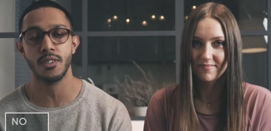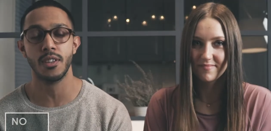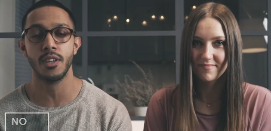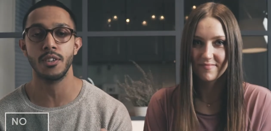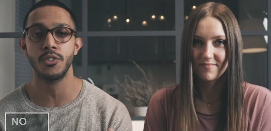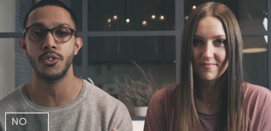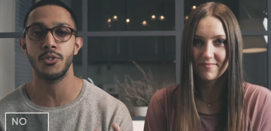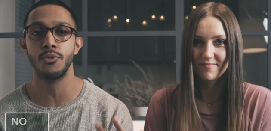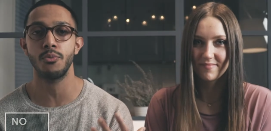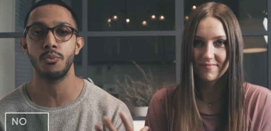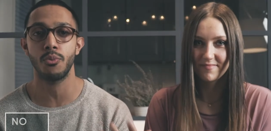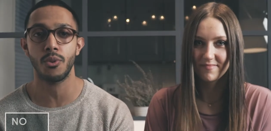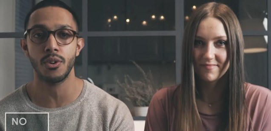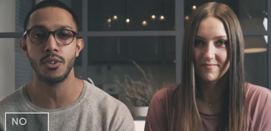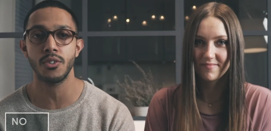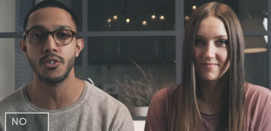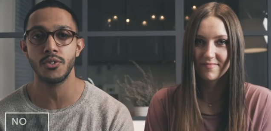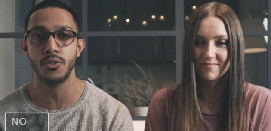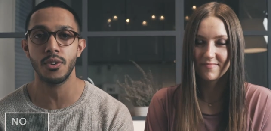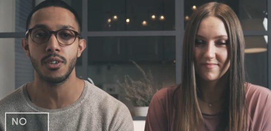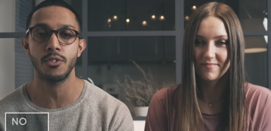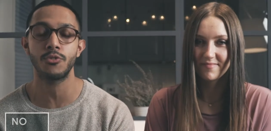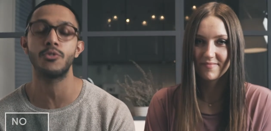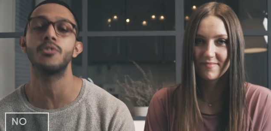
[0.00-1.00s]
Speaker 1: that you want
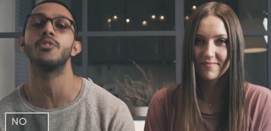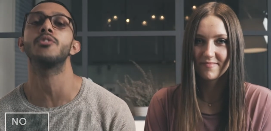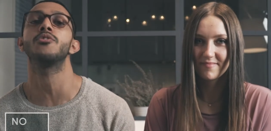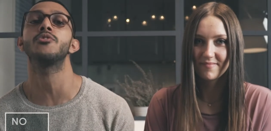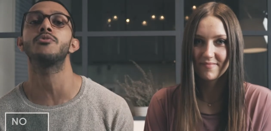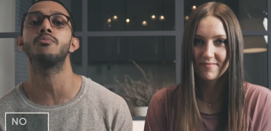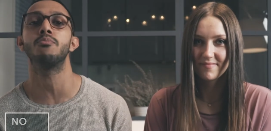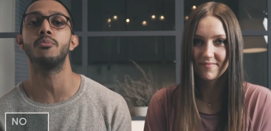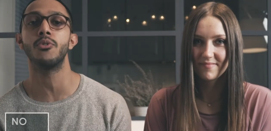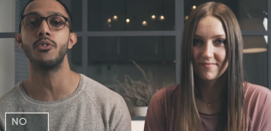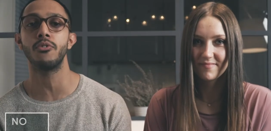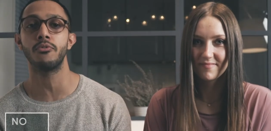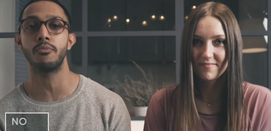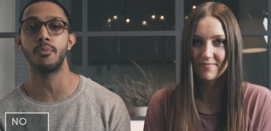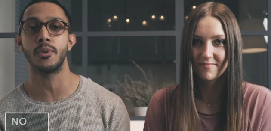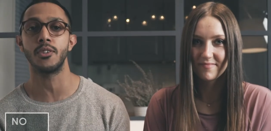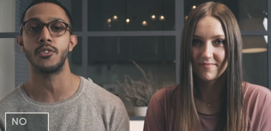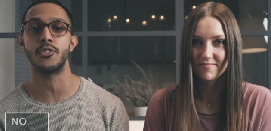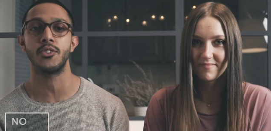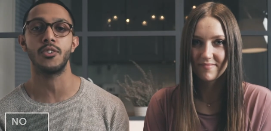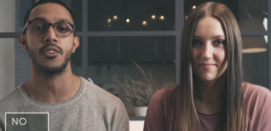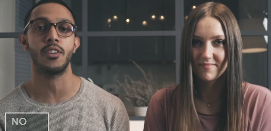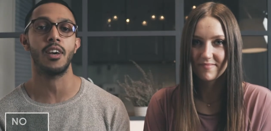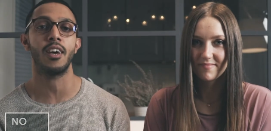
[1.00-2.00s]
to introduce movement
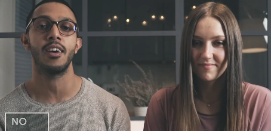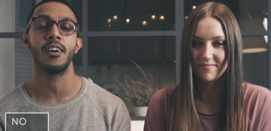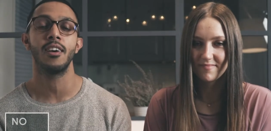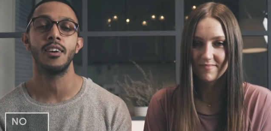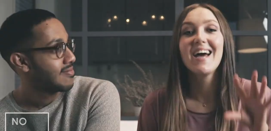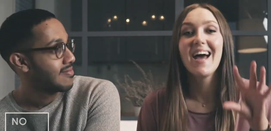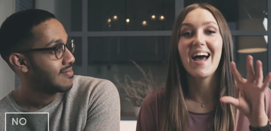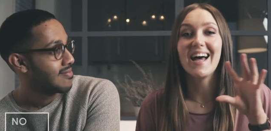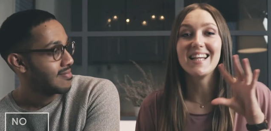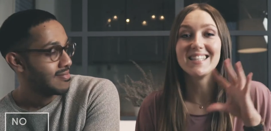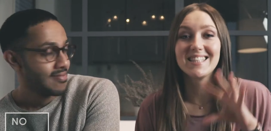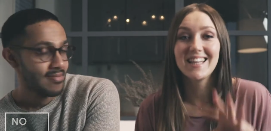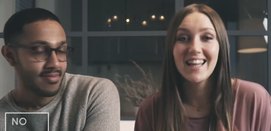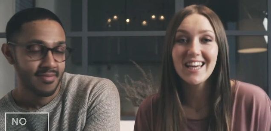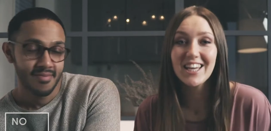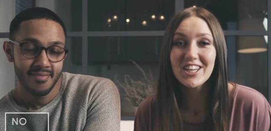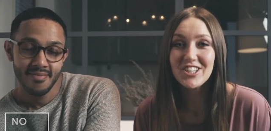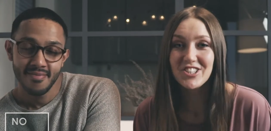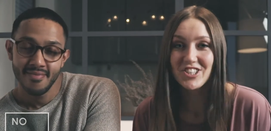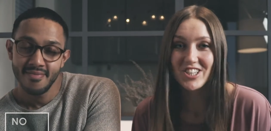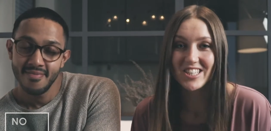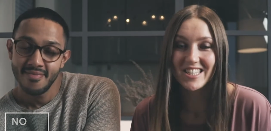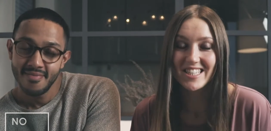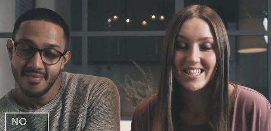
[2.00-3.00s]
to your day.
Speaker 2: As Lucky
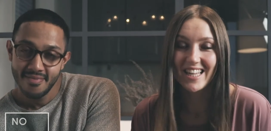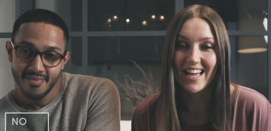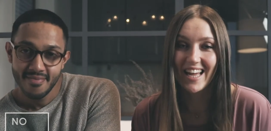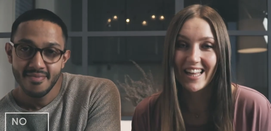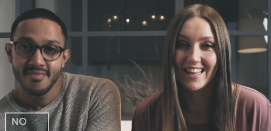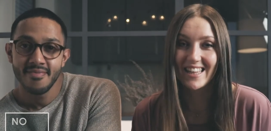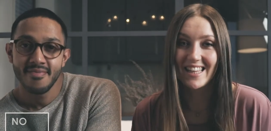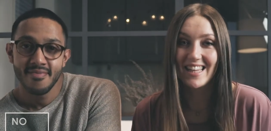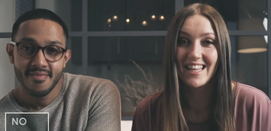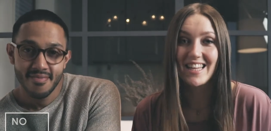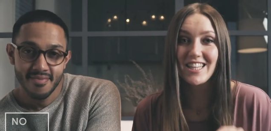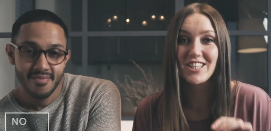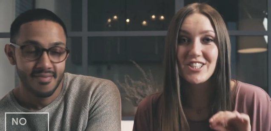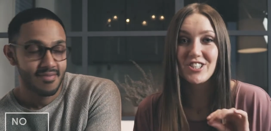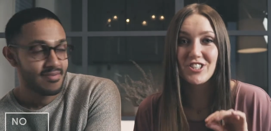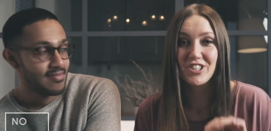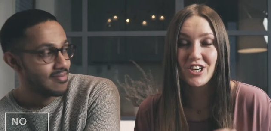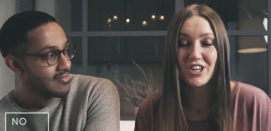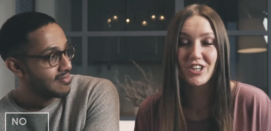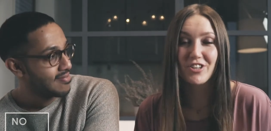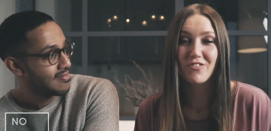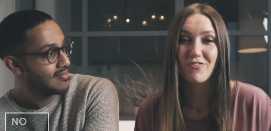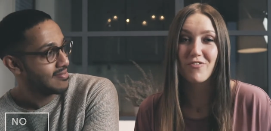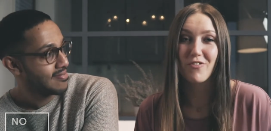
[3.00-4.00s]
just said,
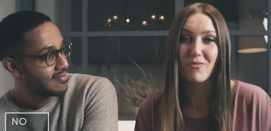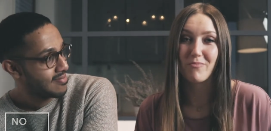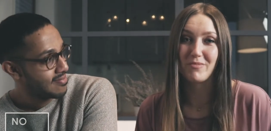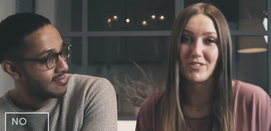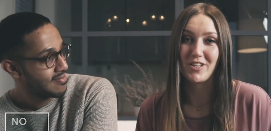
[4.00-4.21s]
start from